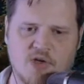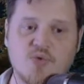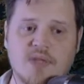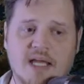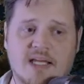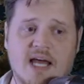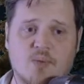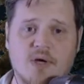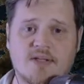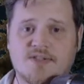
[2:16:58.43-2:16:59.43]
who that guy
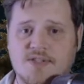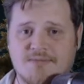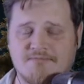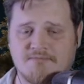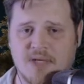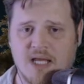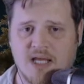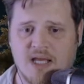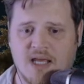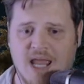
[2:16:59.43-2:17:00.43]
was.
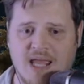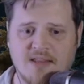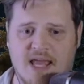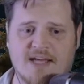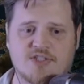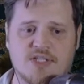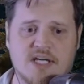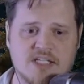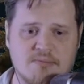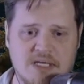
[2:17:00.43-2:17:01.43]
And they actually got to